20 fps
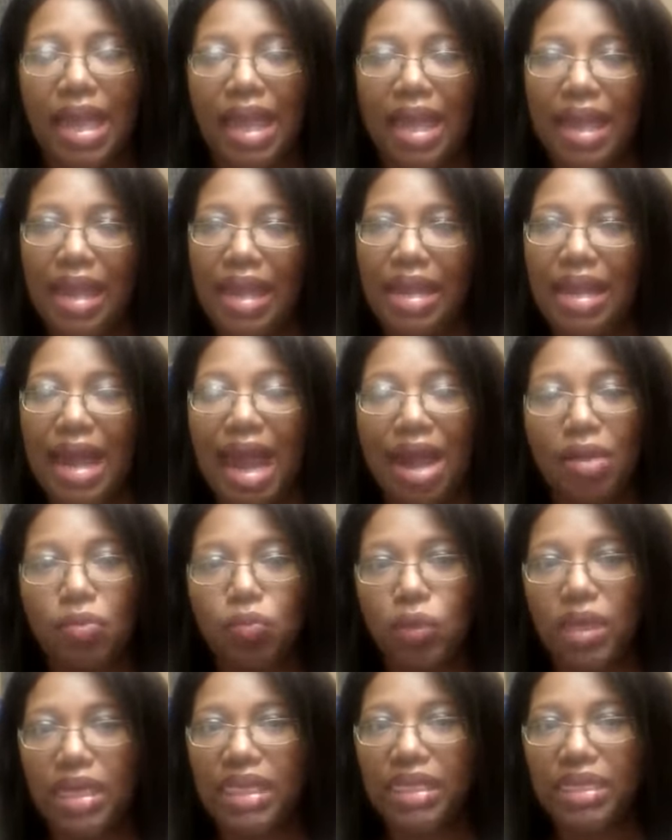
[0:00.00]
And I
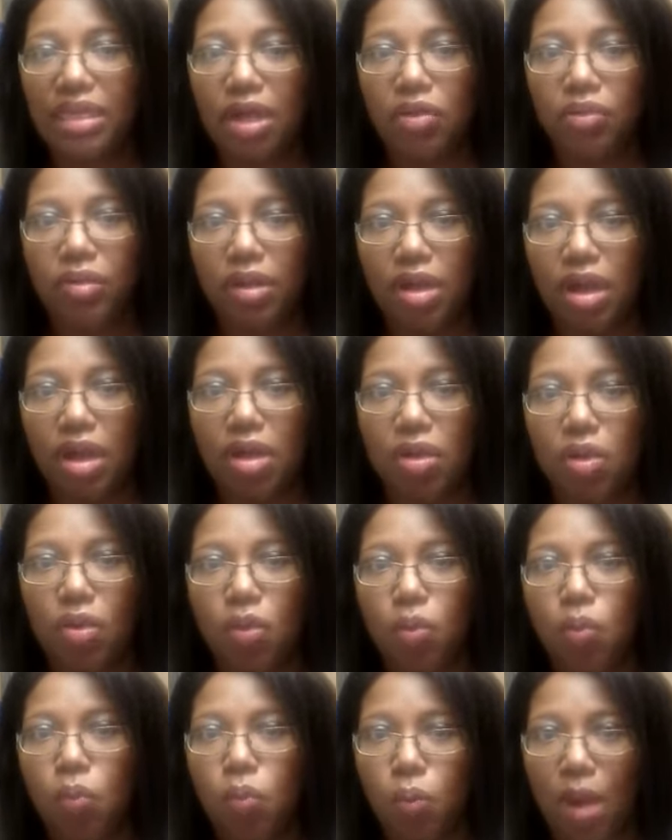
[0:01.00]
really don't
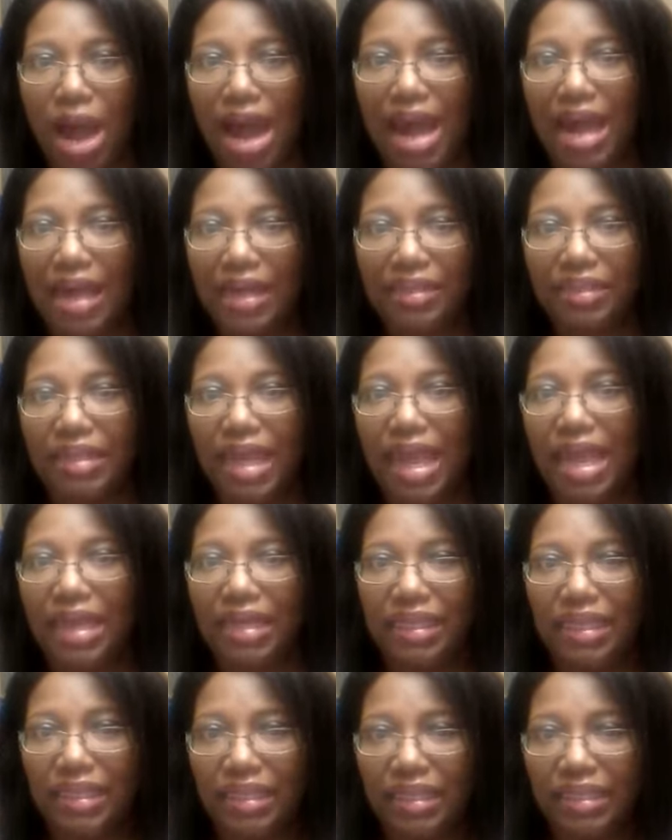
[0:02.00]
know why
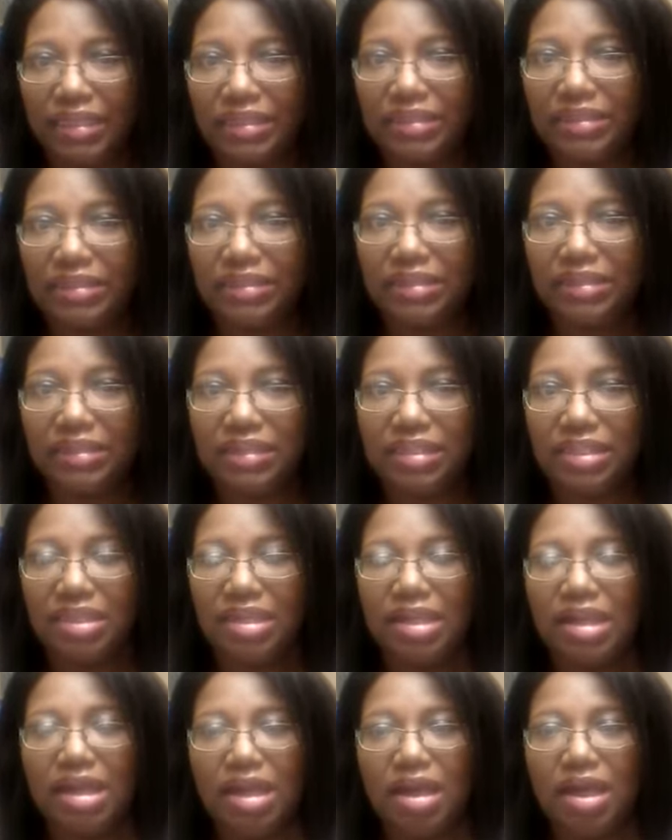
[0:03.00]
that is,
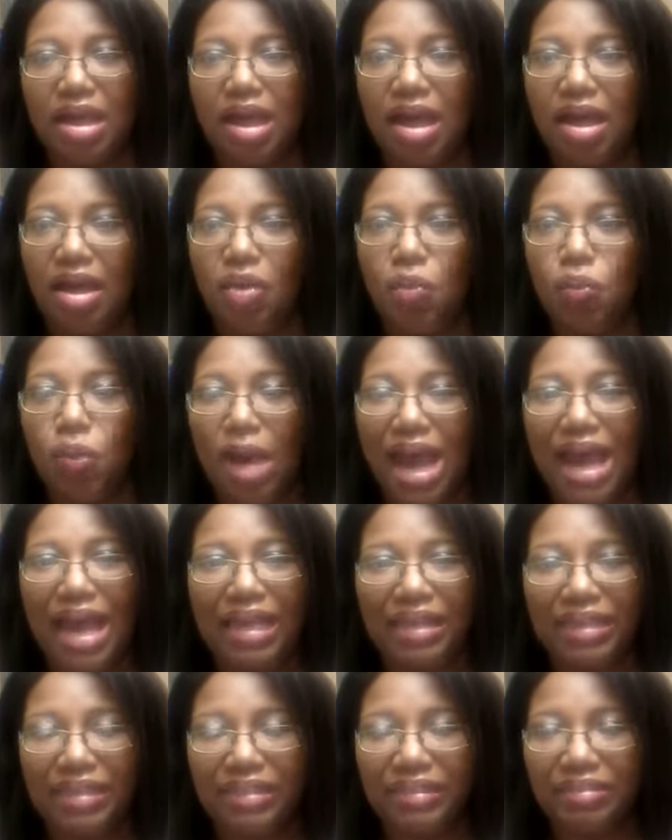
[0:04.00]
uh,
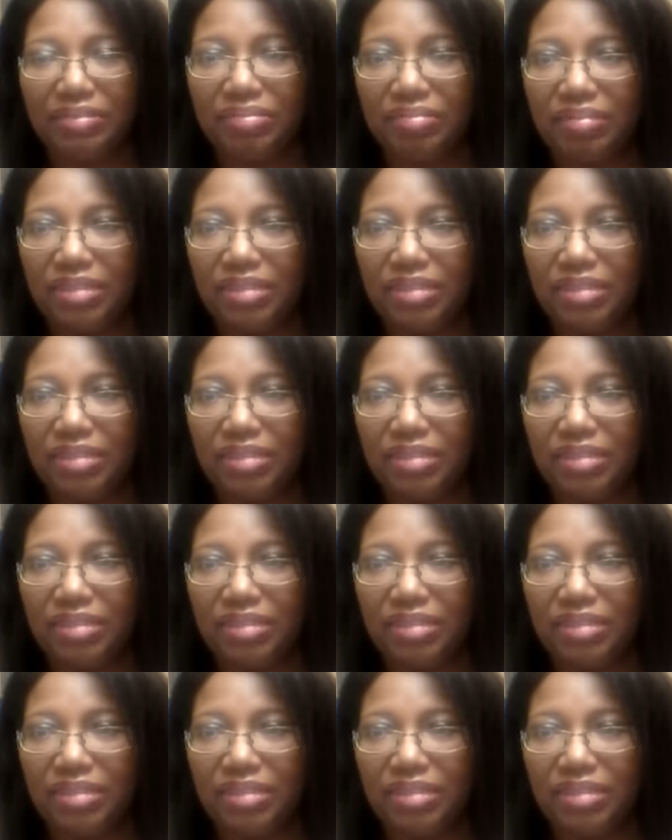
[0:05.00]
why